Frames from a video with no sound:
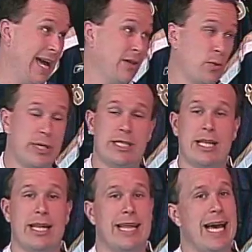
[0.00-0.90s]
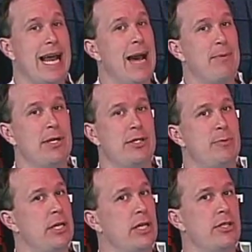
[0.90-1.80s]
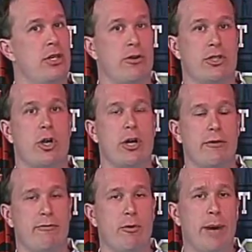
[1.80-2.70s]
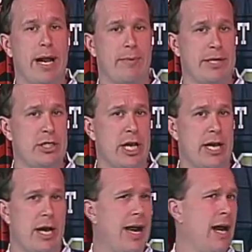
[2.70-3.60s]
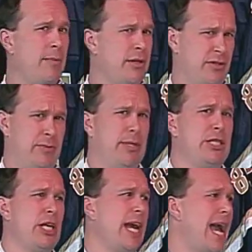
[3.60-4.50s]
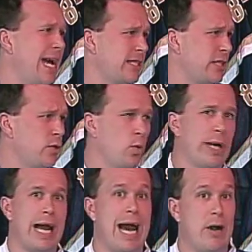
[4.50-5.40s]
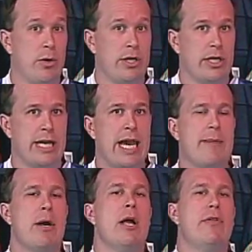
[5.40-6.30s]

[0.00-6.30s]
And the reason that that happened is because their starting fullback BJ, I believe it's BJ Askew, went out mm-hmm. in the mm-hmm. game.